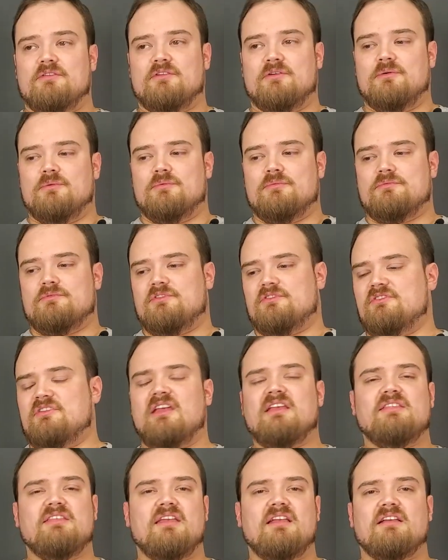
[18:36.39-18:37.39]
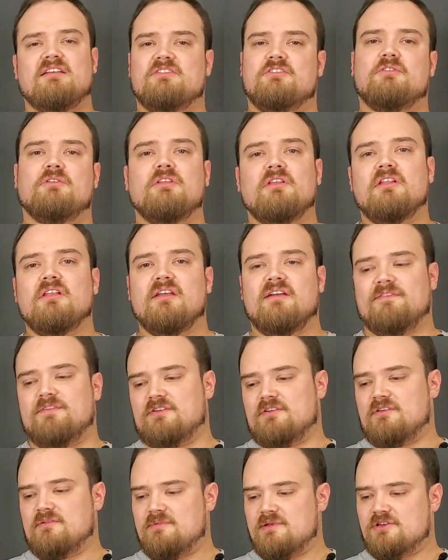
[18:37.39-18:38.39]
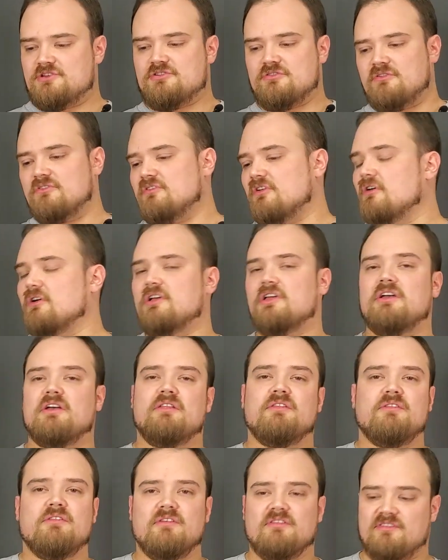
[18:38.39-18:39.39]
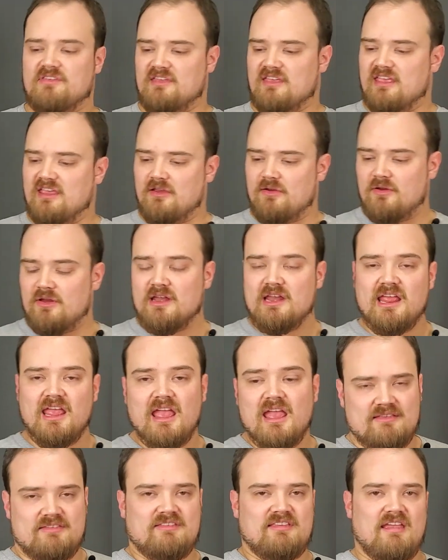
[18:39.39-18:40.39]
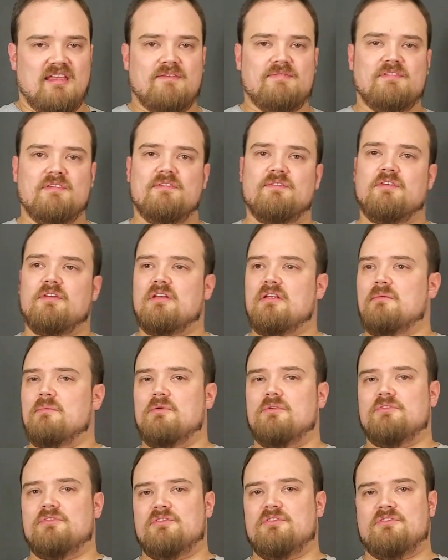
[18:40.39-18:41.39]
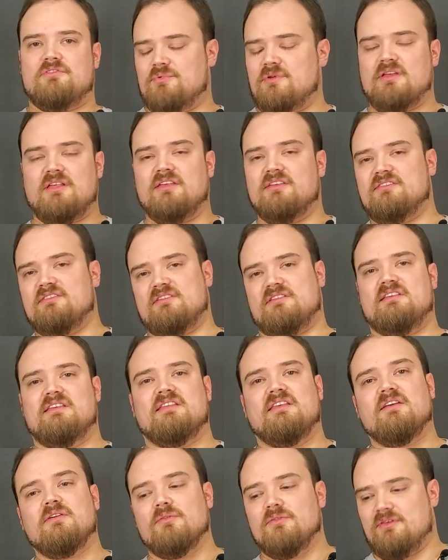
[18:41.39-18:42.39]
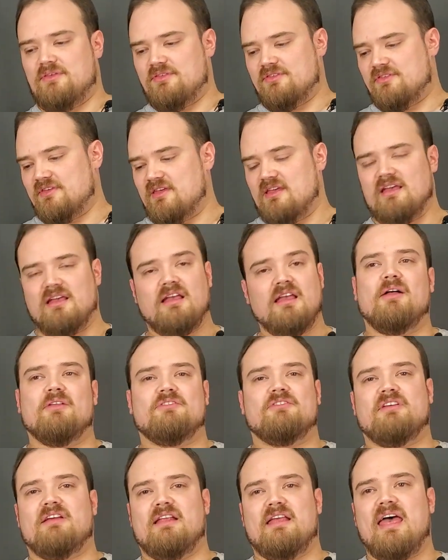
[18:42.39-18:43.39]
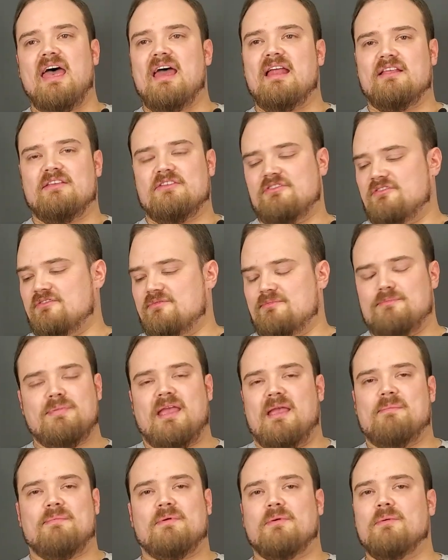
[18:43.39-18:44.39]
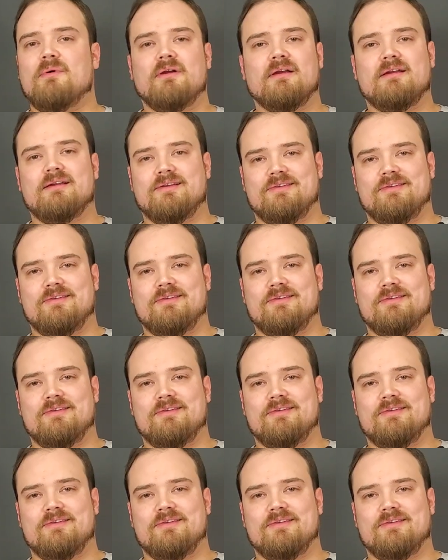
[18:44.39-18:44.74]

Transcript: So just take the extra little effort to make sure it's all good. The security and safety of your animals is realistically the only thing. Outside of that, it's just some paperwork.